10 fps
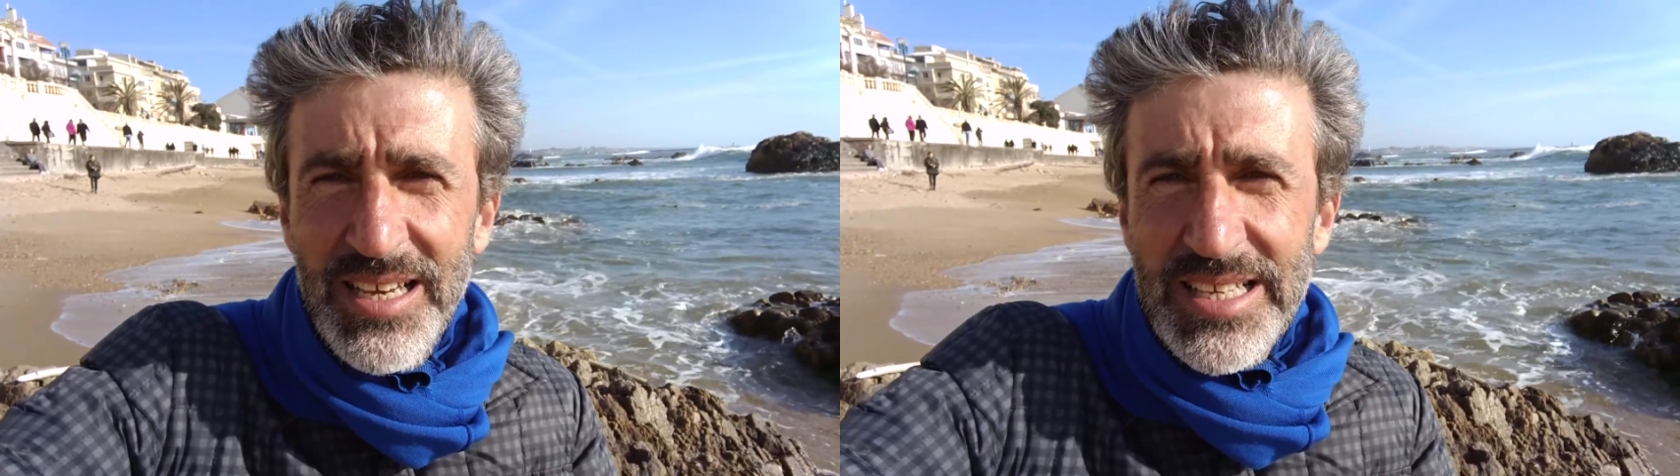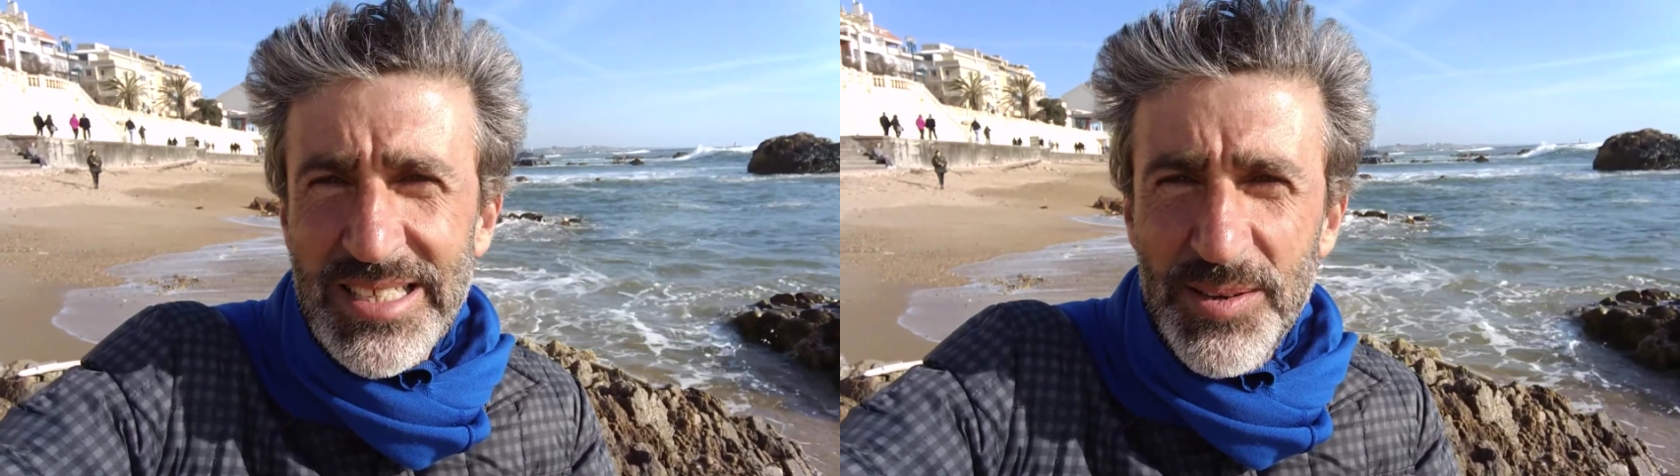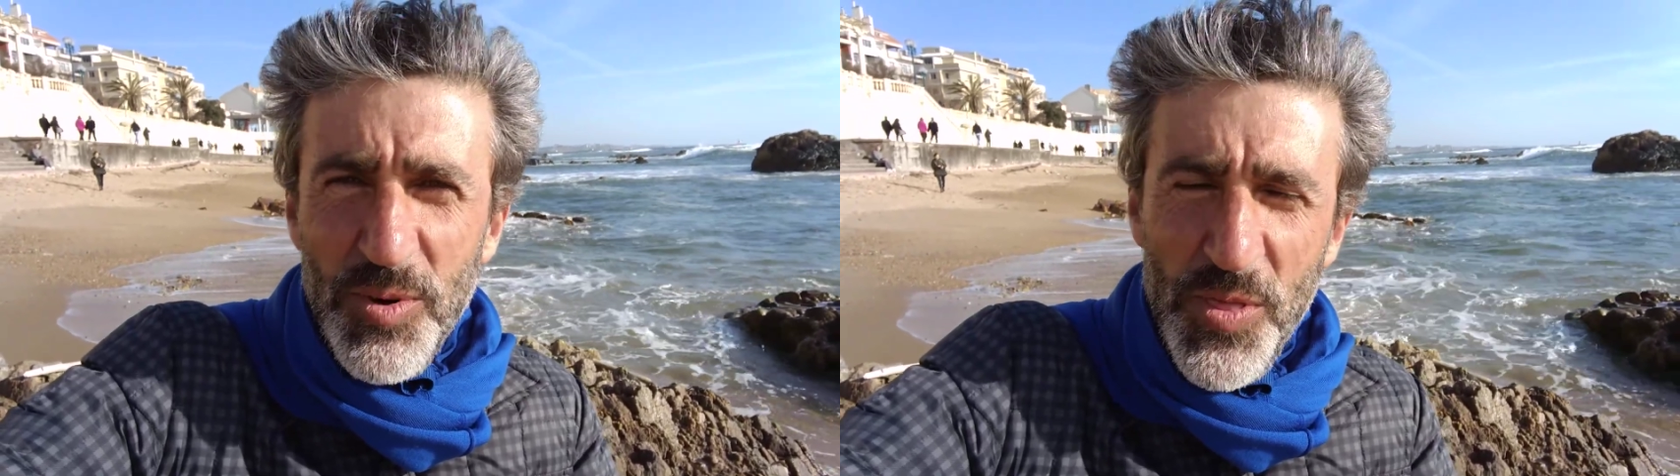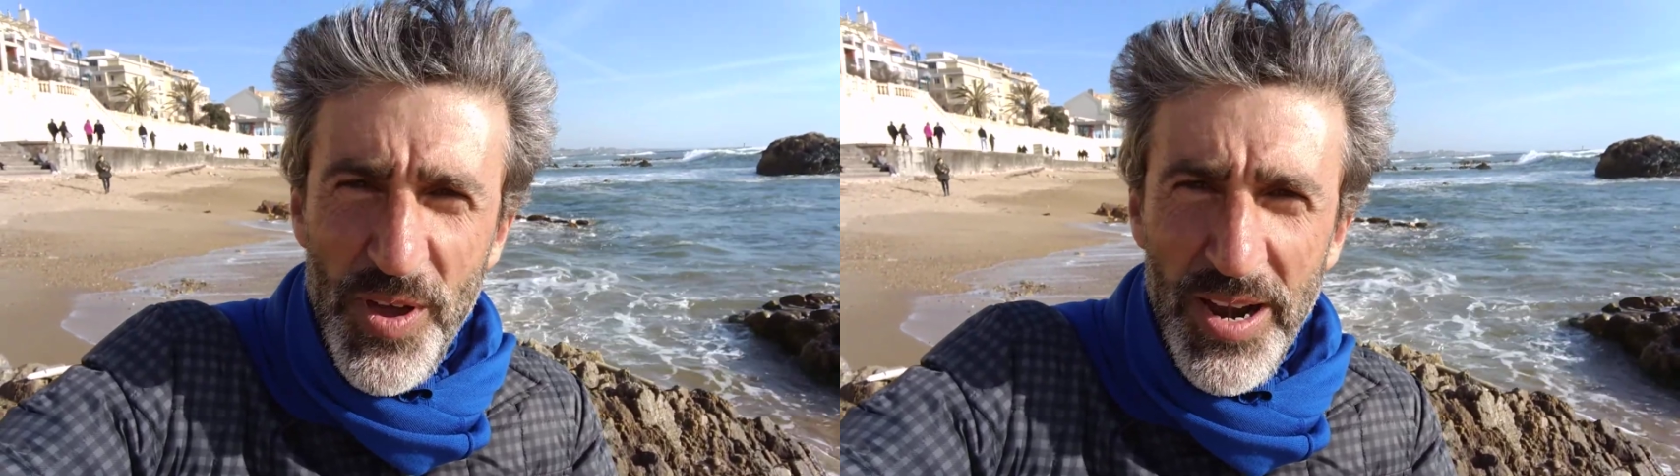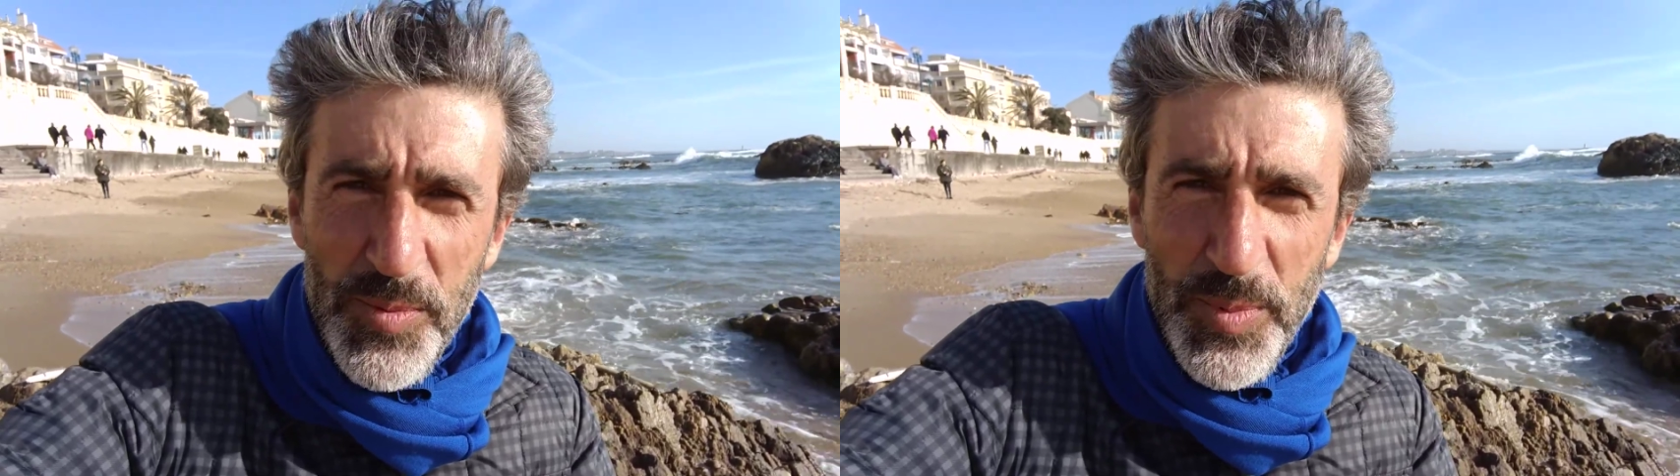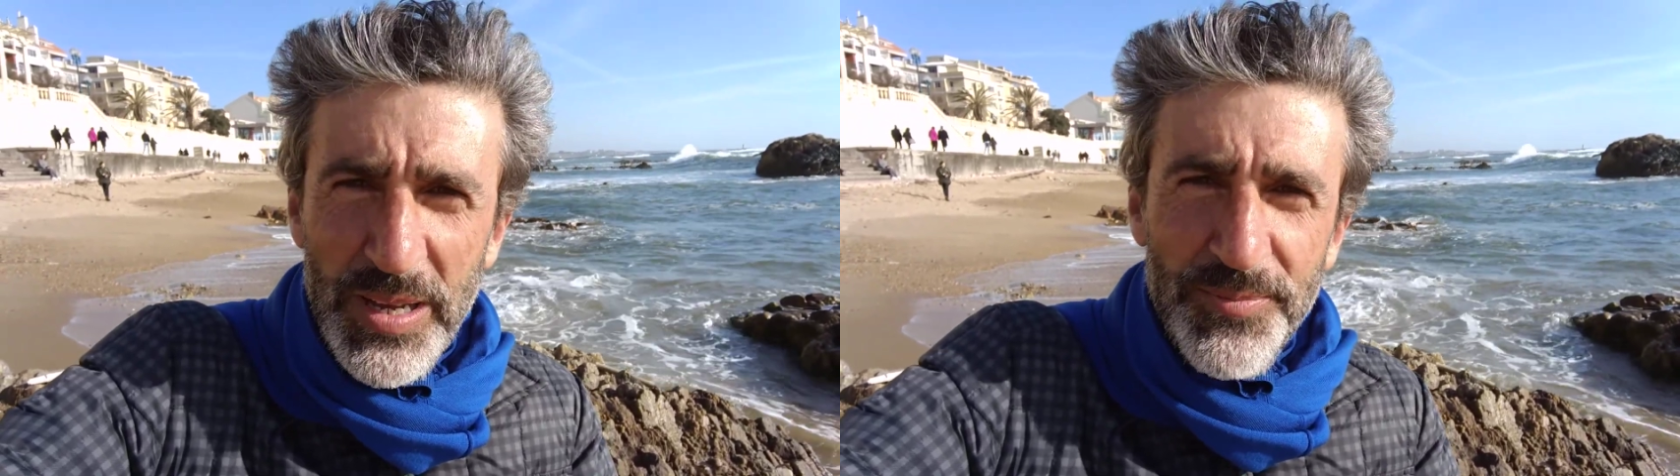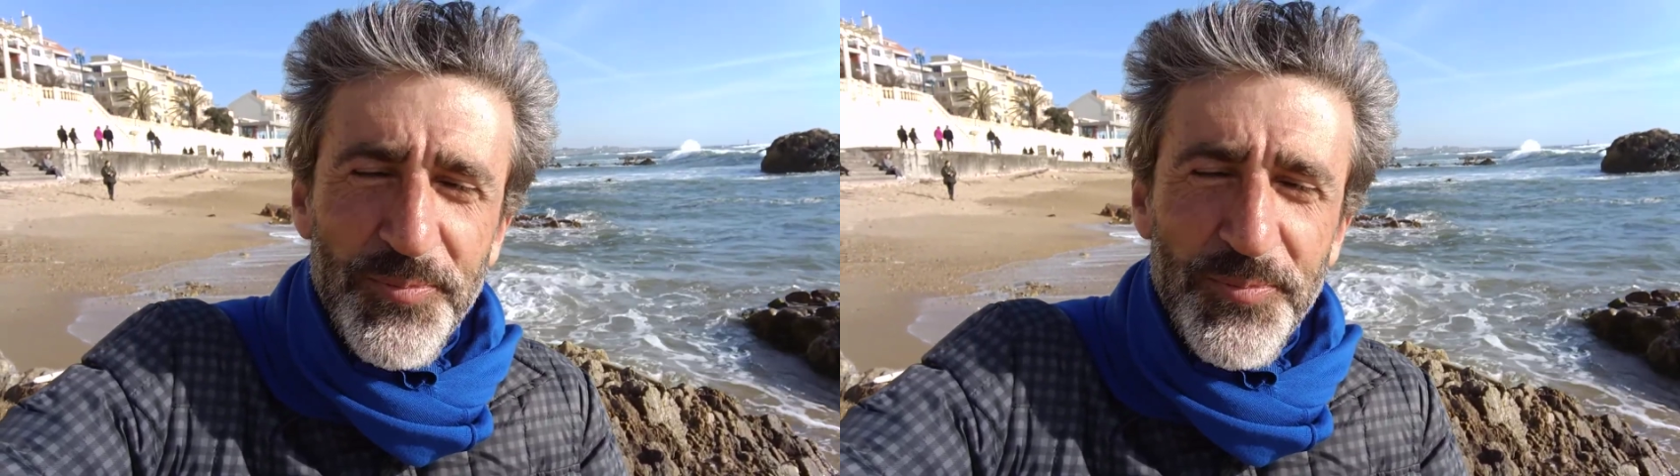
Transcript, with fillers: it's chemotherapy.